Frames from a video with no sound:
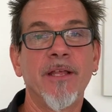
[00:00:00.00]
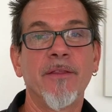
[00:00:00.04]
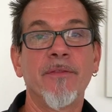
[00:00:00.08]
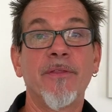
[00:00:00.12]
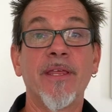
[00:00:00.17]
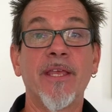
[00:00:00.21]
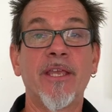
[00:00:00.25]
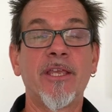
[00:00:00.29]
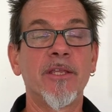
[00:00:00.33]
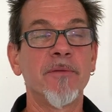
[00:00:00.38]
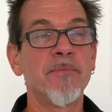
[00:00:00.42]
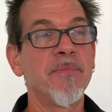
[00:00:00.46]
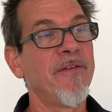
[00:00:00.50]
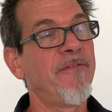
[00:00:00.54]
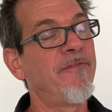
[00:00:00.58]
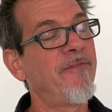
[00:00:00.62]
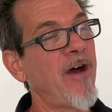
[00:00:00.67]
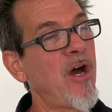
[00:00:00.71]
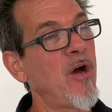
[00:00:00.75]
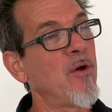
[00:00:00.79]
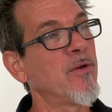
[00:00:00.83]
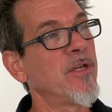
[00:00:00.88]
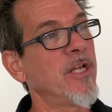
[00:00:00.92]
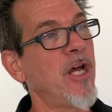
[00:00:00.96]
They can be
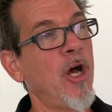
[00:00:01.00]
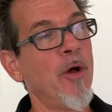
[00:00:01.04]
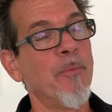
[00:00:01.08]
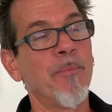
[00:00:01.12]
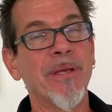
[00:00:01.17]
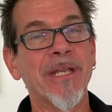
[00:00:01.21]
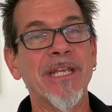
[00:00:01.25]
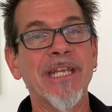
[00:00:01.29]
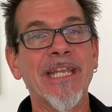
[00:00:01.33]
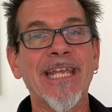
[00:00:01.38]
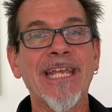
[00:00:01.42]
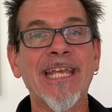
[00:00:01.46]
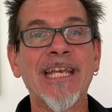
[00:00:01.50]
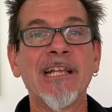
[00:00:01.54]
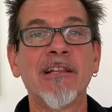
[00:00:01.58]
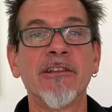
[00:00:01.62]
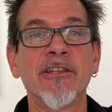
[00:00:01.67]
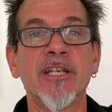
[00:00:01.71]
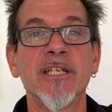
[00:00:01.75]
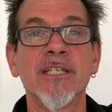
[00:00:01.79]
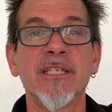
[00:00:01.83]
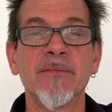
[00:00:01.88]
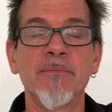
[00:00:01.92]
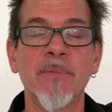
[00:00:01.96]
found up in
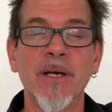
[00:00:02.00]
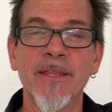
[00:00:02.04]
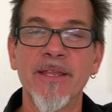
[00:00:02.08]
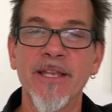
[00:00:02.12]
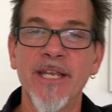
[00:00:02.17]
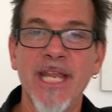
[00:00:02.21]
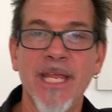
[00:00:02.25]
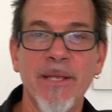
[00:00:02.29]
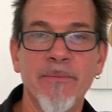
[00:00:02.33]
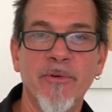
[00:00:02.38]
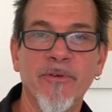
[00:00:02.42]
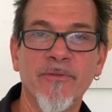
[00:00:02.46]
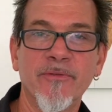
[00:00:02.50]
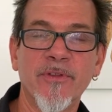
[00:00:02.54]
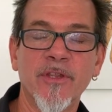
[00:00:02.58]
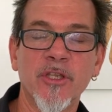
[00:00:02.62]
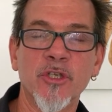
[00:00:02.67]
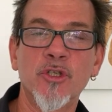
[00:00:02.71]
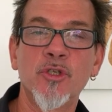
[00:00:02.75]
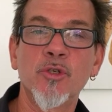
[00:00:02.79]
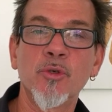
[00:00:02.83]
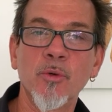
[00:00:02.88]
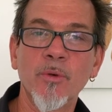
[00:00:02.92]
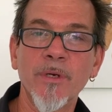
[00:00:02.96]
England by the name of the
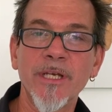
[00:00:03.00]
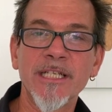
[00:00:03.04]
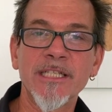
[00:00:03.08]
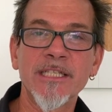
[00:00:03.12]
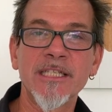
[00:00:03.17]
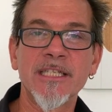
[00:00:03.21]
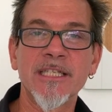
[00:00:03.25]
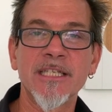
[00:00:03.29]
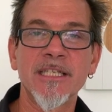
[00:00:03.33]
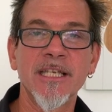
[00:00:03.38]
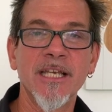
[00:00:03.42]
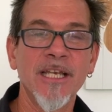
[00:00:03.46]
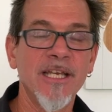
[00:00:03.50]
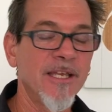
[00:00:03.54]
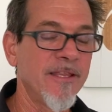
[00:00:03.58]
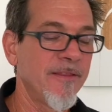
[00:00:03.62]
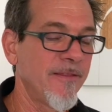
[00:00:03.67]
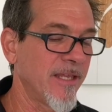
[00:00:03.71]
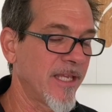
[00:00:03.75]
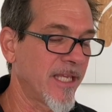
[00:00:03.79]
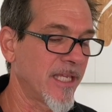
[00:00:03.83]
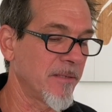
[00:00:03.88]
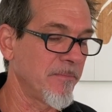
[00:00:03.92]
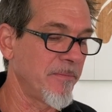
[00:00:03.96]
Druids.
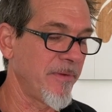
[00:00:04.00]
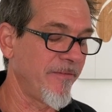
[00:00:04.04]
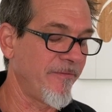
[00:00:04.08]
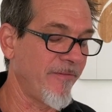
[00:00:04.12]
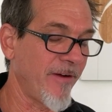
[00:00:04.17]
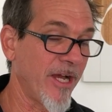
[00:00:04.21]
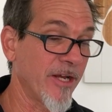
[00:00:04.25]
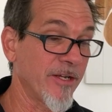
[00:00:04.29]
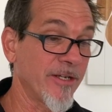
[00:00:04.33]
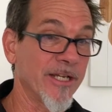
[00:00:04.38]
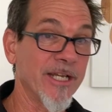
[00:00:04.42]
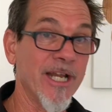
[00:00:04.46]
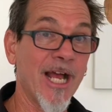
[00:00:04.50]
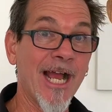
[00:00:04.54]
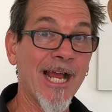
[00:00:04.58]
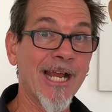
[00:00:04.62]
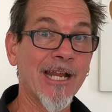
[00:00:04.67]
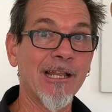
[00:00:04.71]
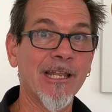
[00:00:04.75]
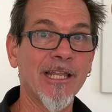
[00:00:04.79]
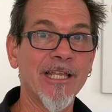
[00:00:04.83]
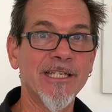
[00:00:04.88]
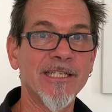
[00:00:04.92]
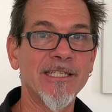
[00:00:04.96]
They can be found in
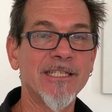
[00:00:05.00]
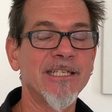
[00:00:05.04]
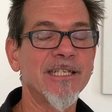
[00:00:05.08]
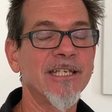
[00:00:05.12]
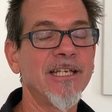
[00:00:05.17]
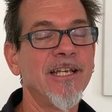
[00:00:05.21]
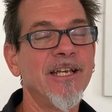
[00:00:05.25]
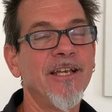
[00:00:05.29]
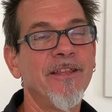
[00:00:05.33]
Ireland.